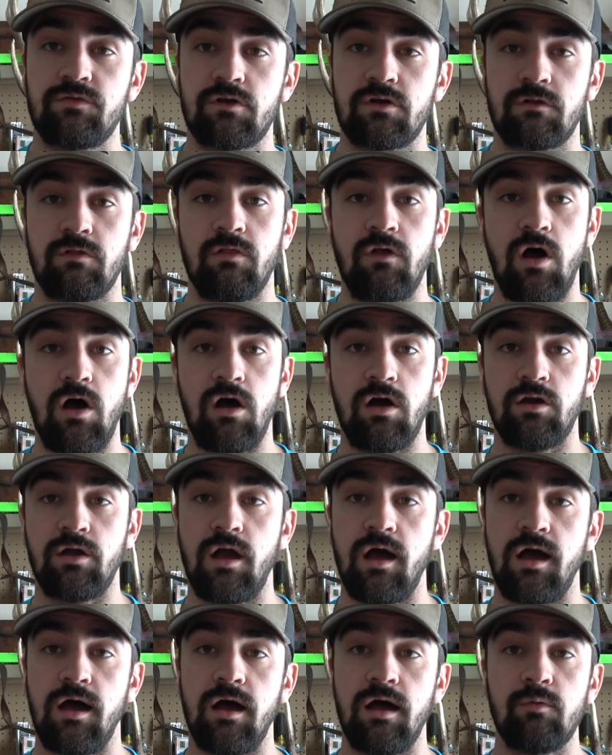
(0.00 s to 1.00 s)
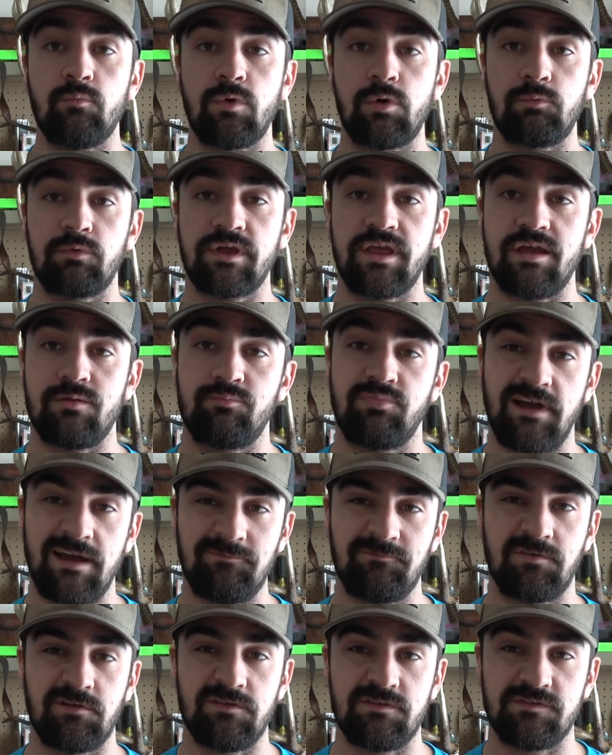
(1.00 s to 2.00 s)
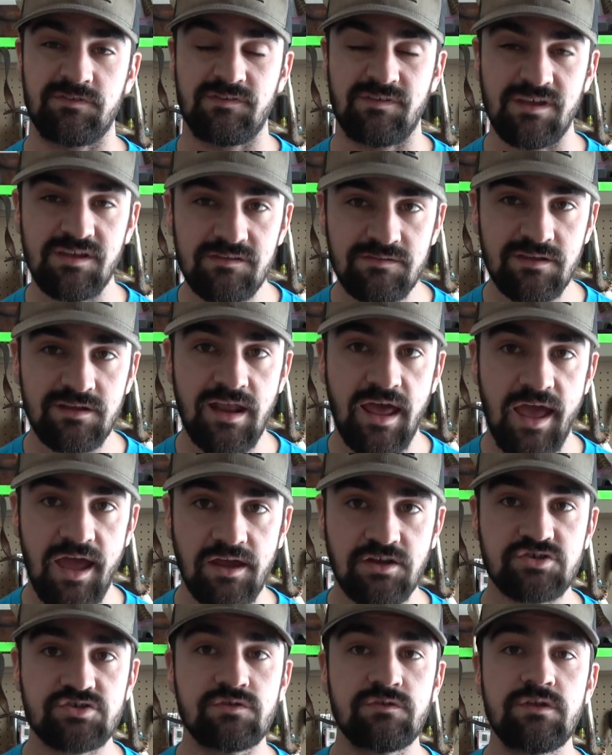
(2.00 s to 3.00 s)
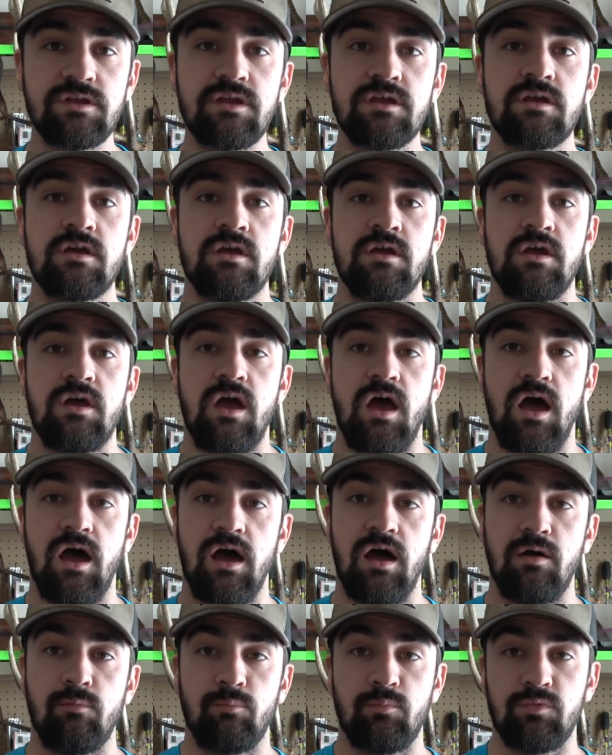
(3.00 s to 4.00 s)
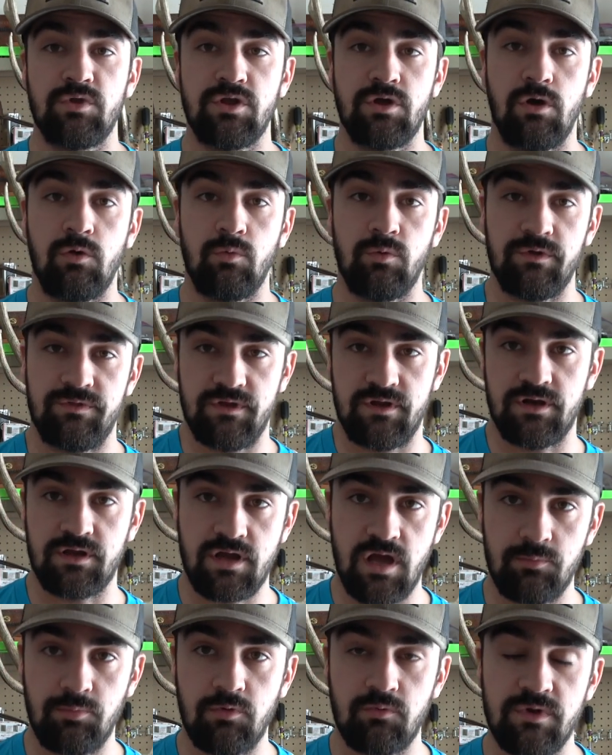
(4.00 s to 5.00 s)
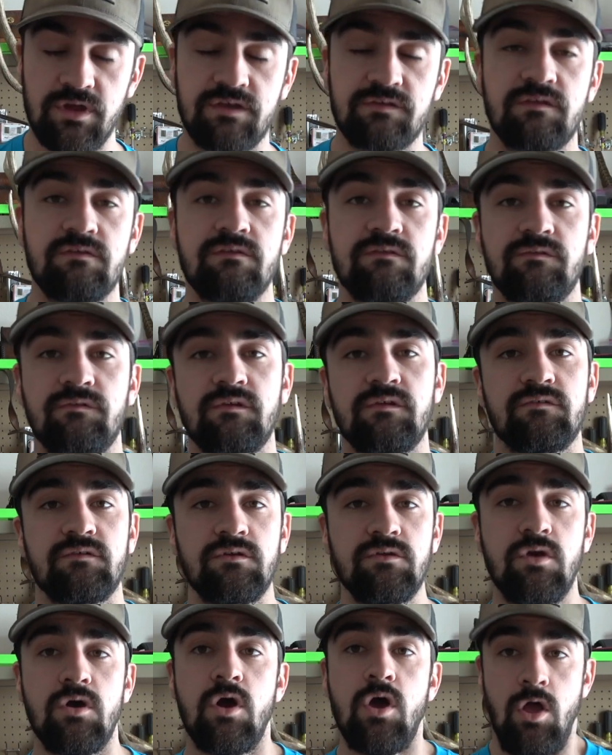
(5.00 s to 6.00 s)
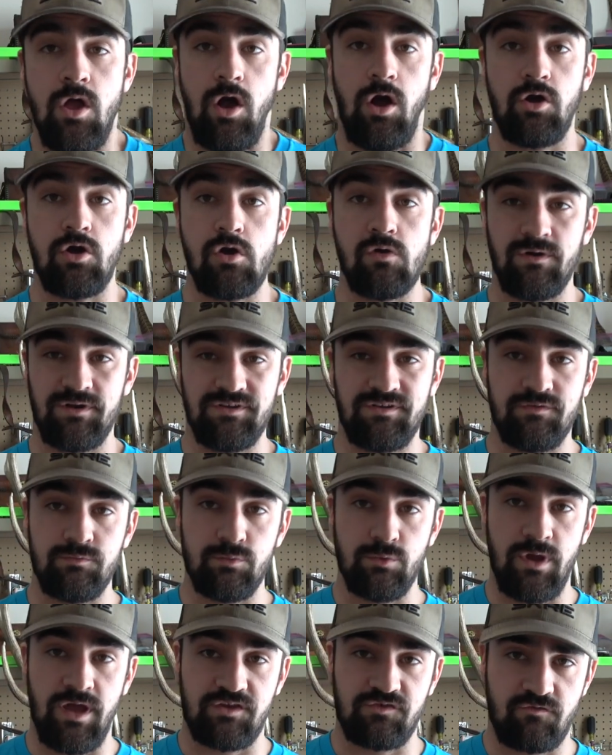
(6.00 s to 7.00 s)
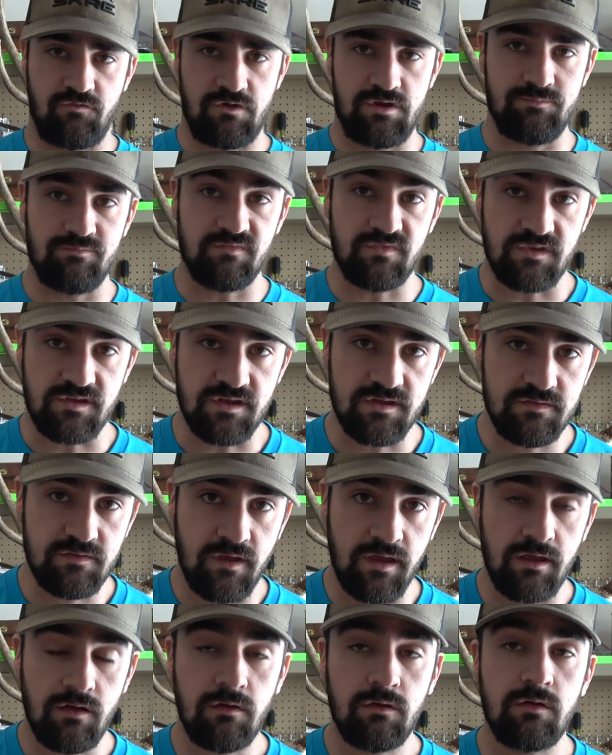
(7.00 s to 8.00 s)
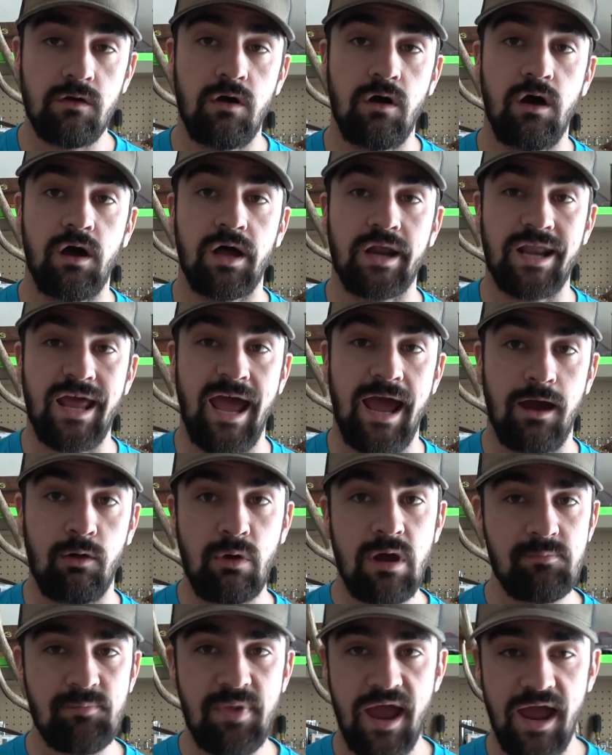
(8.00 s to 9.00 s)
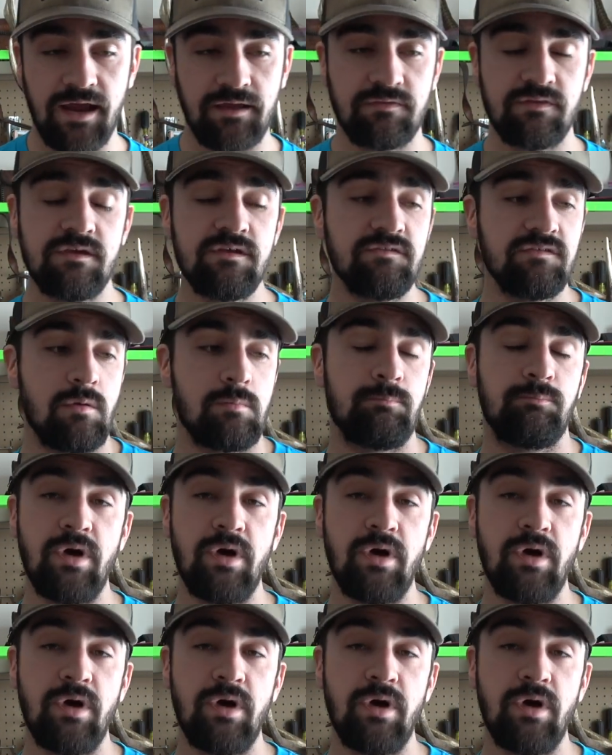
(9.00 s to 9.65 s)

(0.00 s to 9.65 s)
along when we're getting prepped for the season, actually, within a couple weeks of the season, I'll go into extreme detail on how I pack these.